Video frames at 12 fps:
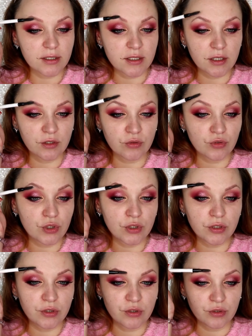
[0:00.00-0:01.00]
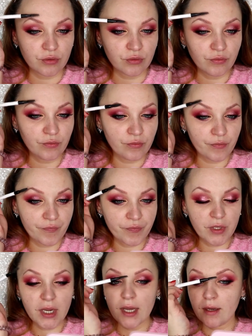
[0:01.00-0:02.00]
as I usually do,
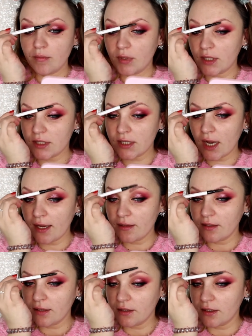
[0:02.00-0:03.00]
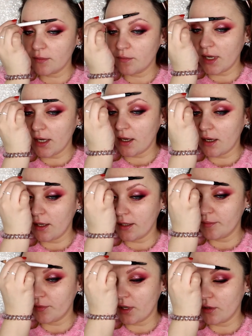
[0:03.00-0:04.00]
because I think that my
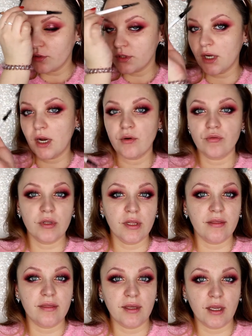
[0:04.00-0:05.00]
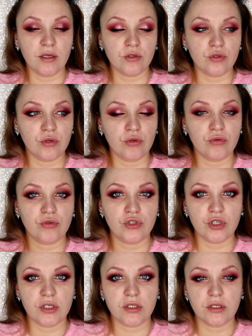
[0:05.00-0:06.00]
eyebrows are really thin to use
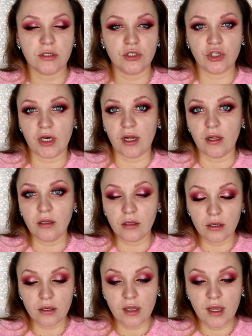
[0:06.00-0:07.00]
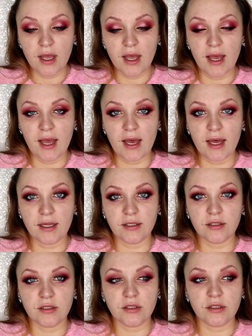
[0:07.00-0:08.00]
just a gel,
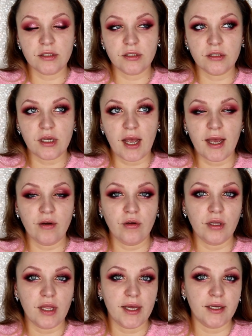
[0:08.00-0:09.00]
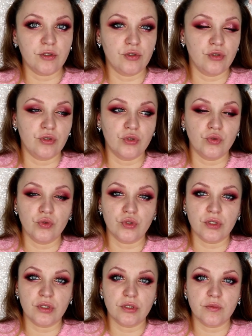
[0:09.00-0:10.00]
and I don't like to
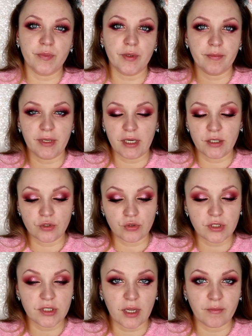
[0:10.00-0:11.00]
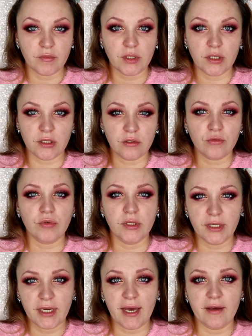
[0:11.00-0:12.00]
use pomades or something
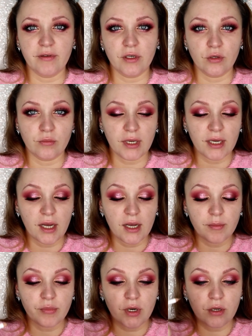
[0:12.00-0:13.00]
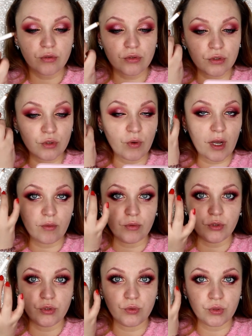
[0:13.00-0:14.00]
really heavy on my eyebrows, so I
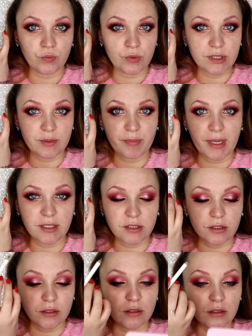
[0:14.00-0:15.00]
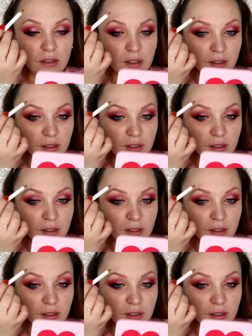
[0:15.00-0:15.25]
will do it with a pencil.